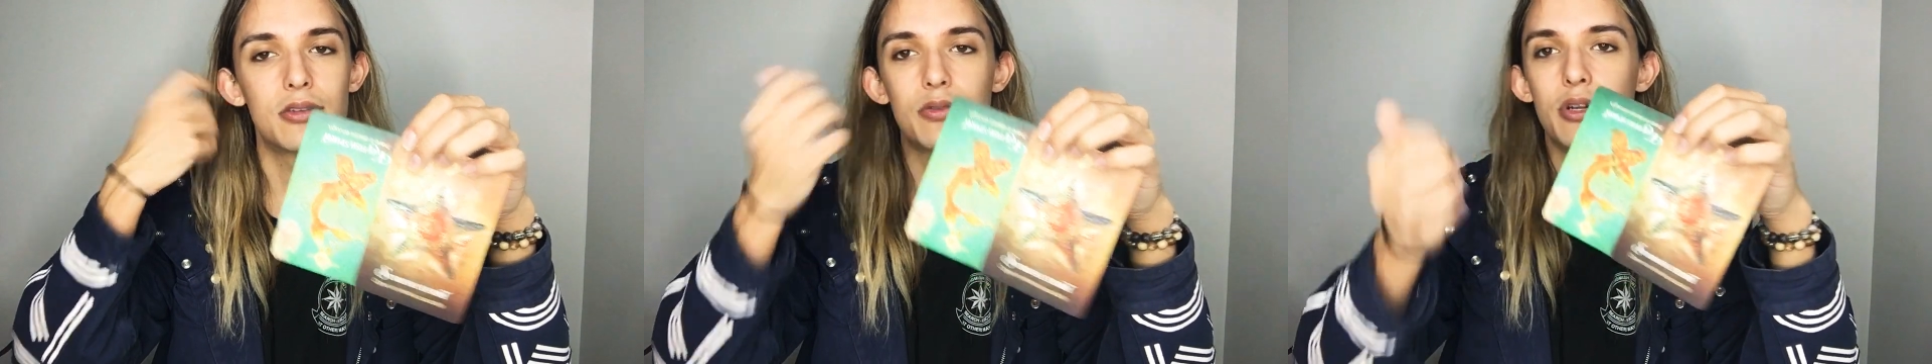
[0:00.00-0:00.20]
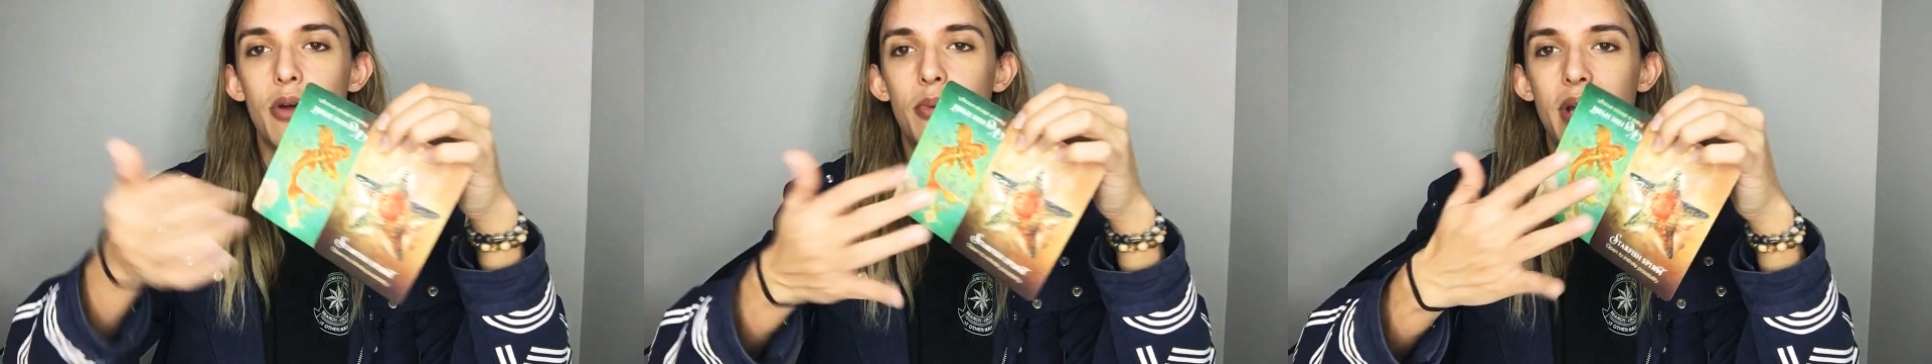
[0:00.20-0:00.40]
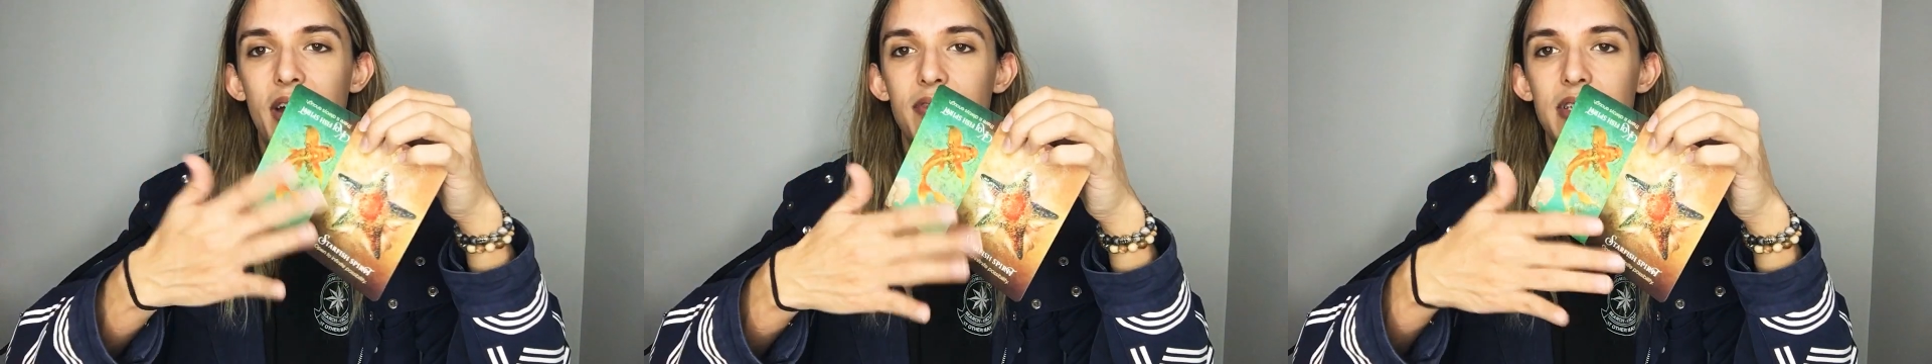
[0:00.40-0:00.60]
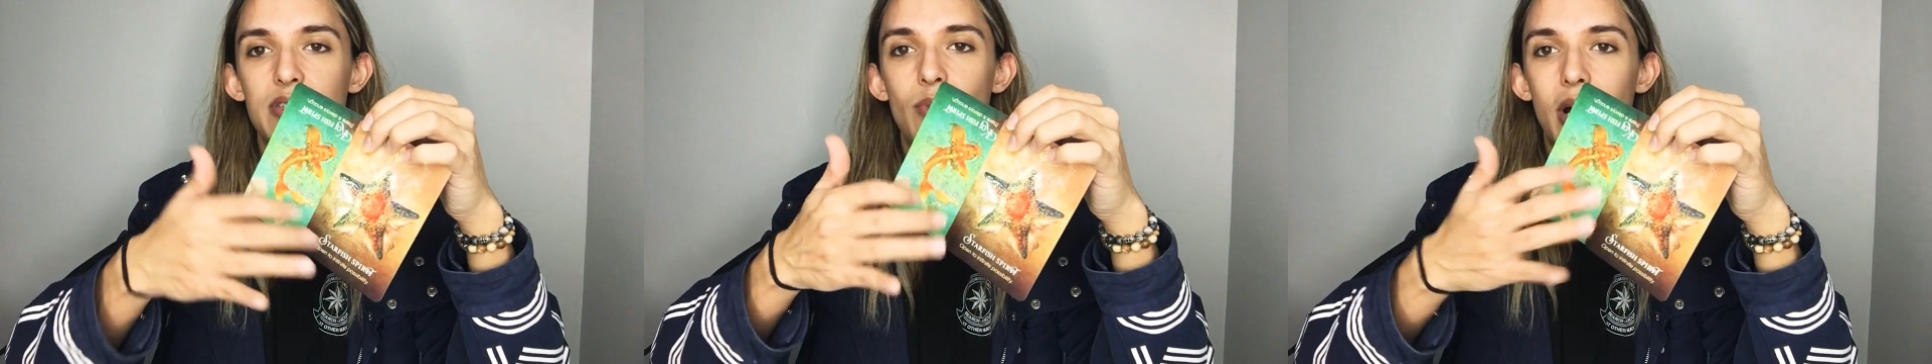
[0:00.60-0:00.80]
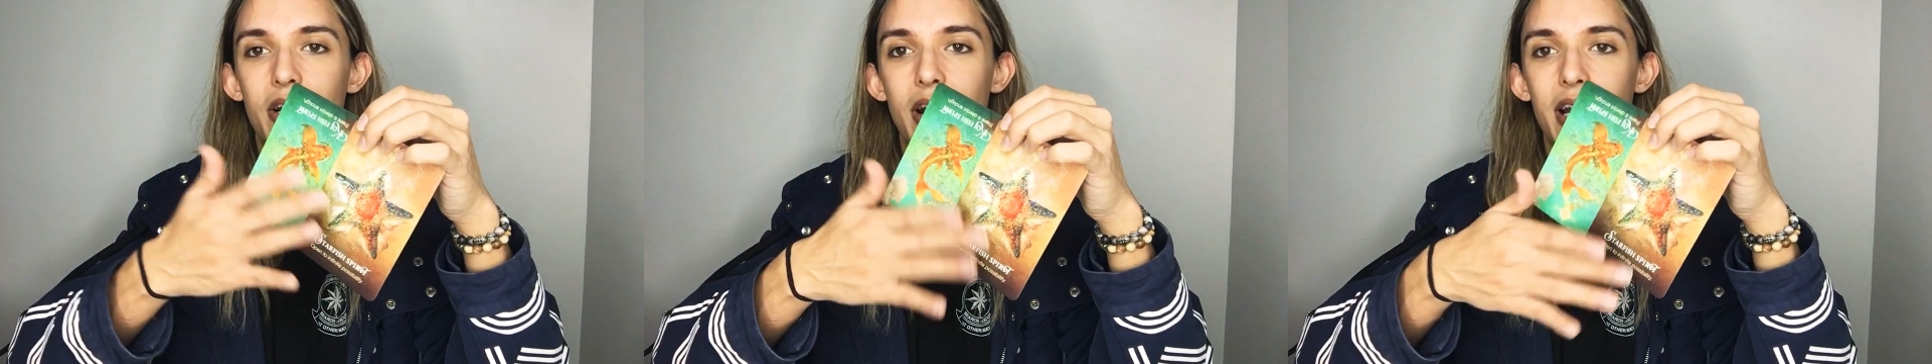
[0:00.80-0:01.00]
You know, we have this
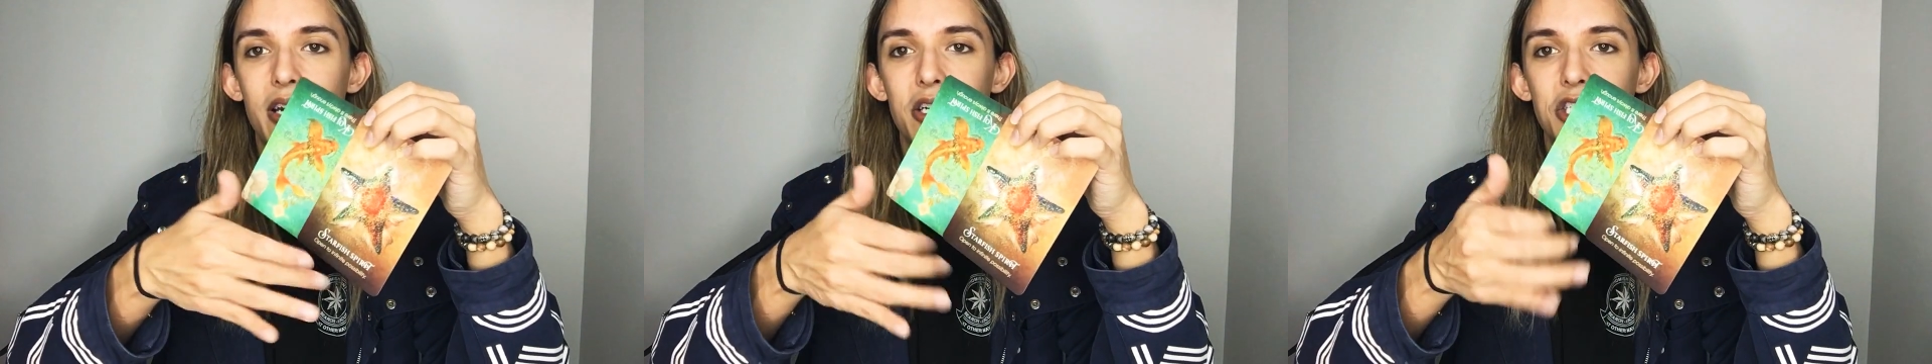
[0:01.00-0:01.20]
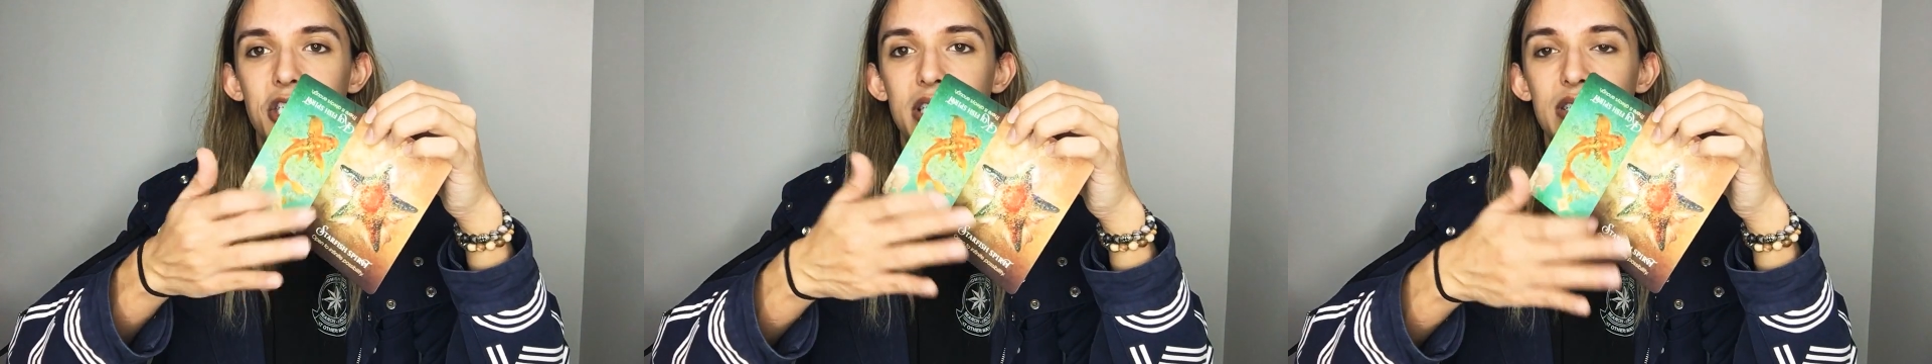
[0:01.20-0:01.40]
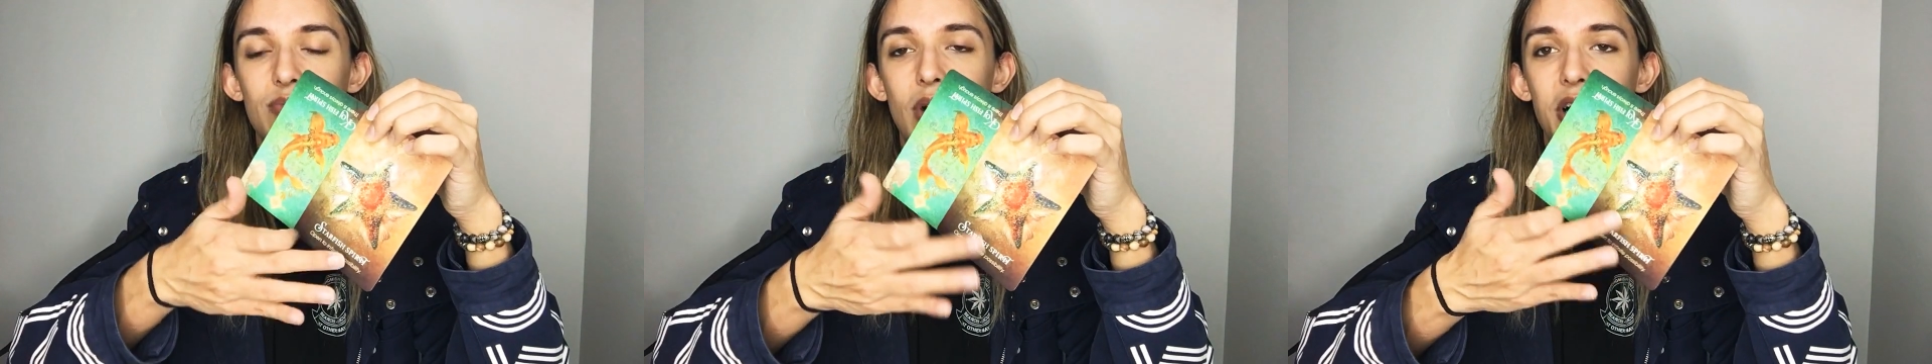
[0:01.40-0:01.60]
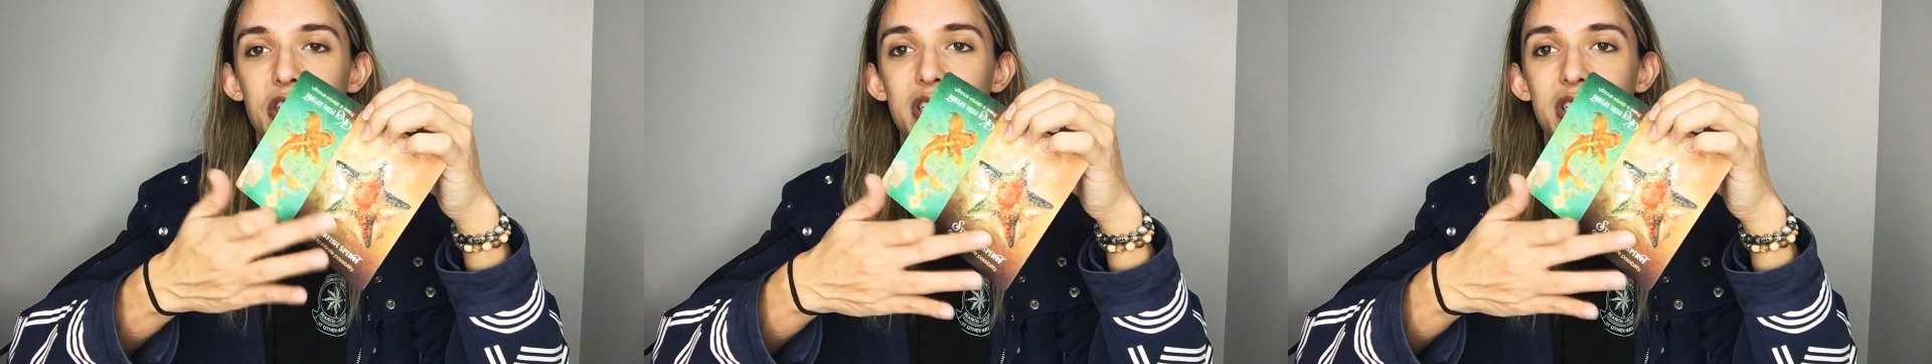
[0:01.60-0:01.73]
water energy as well,